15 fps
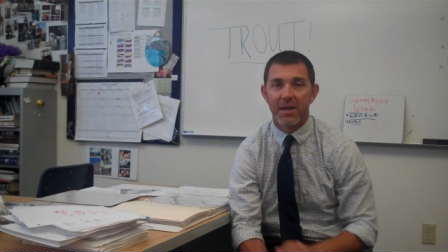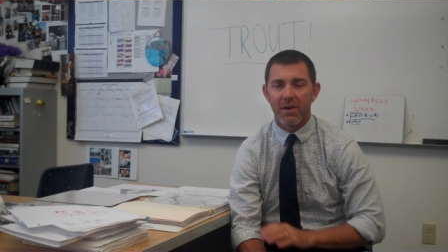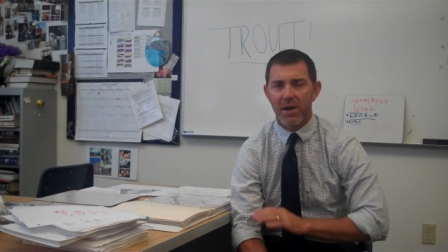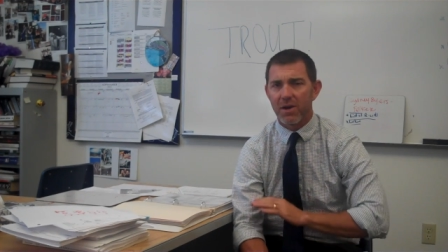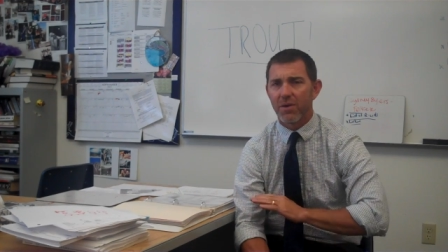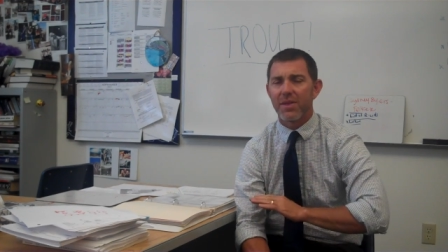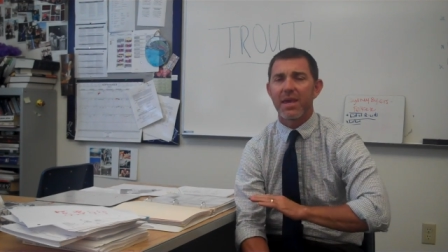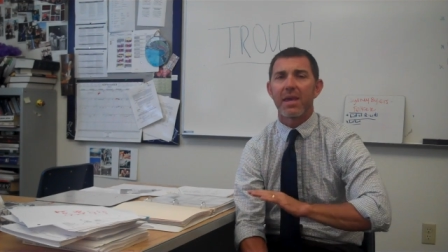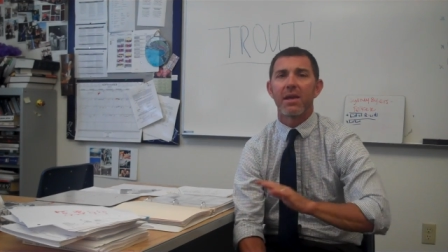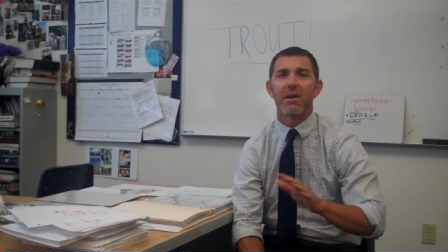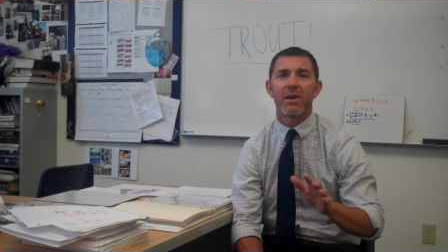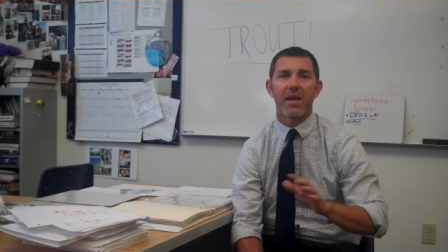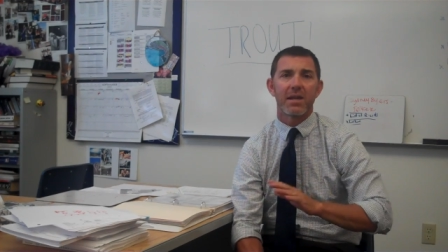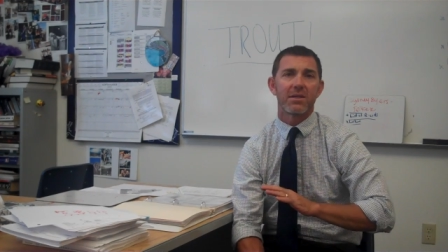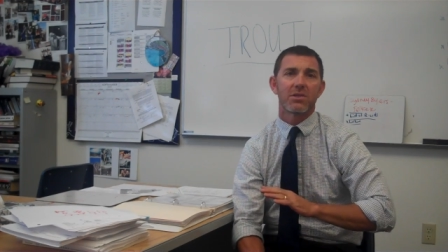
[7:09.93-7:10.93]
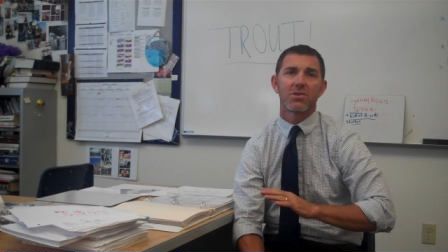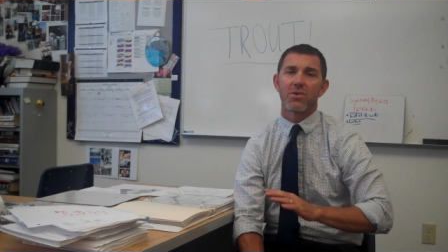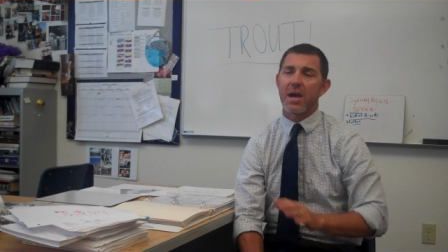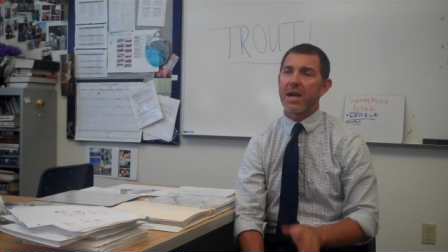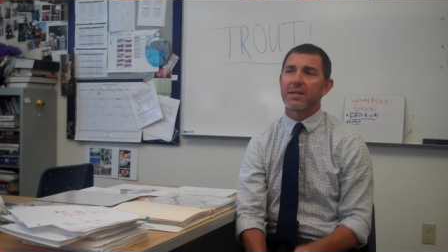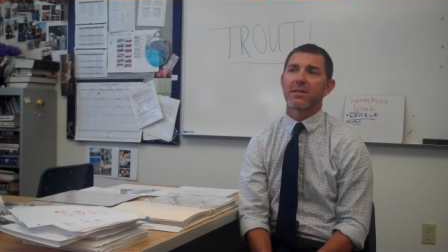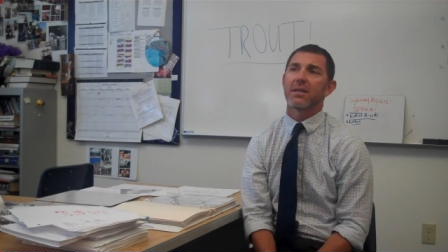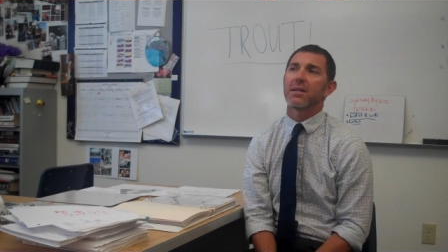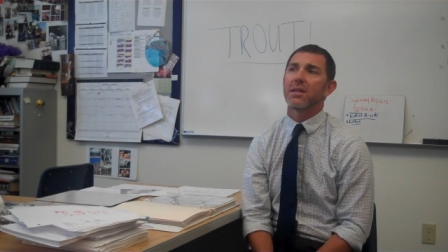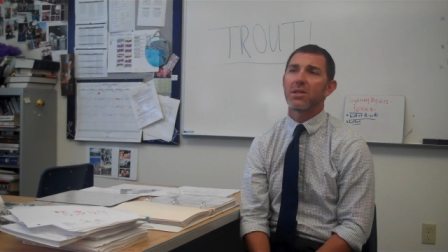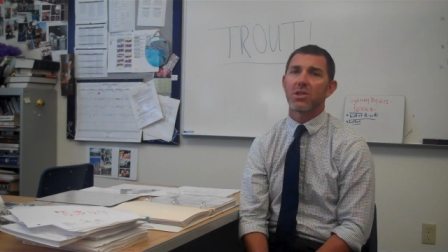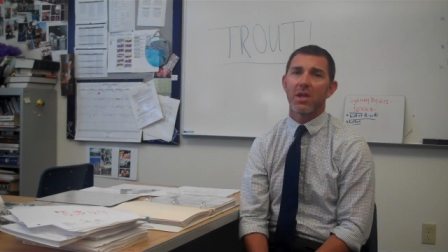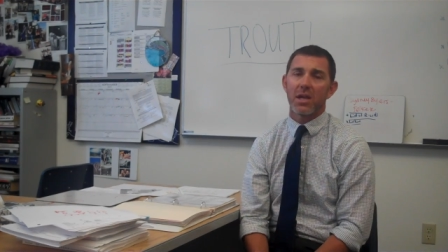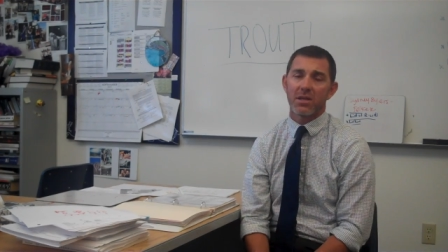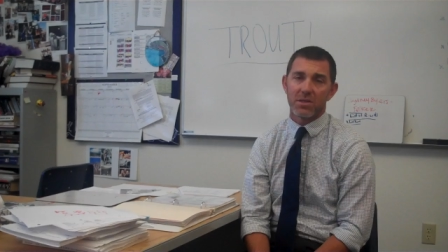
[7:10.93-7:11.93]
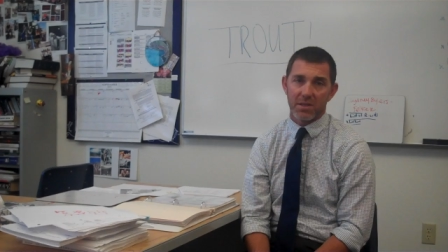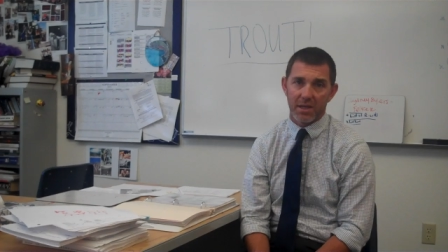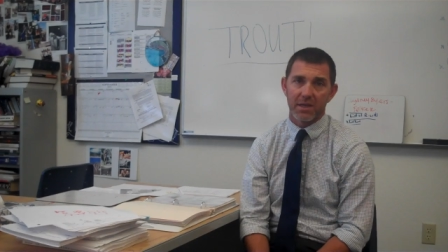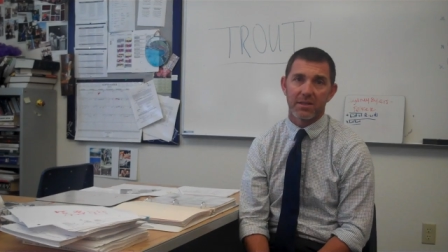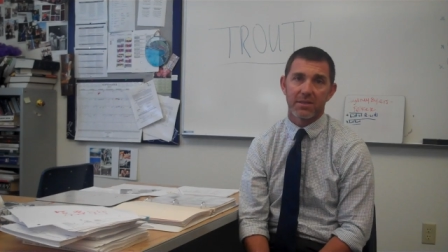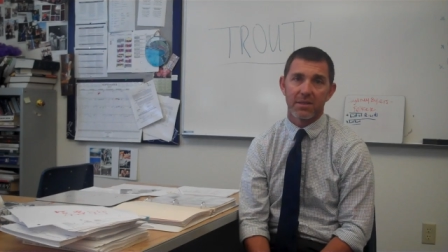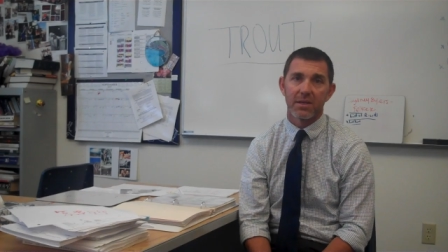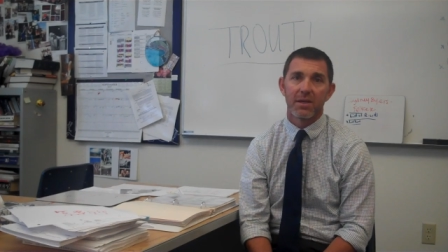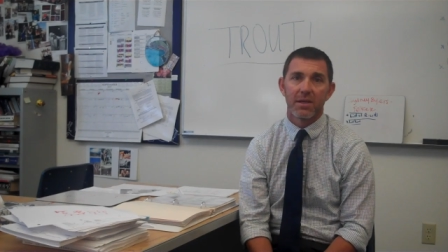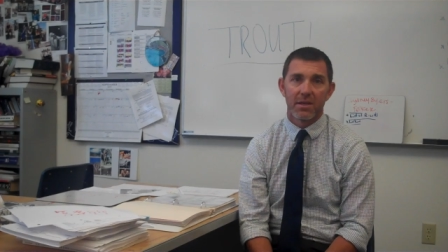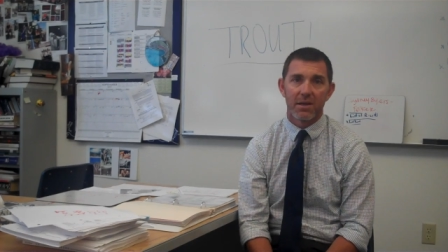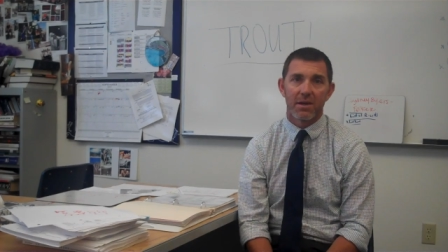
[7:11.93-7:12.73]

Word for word: Now I know the internet has drastically changed this,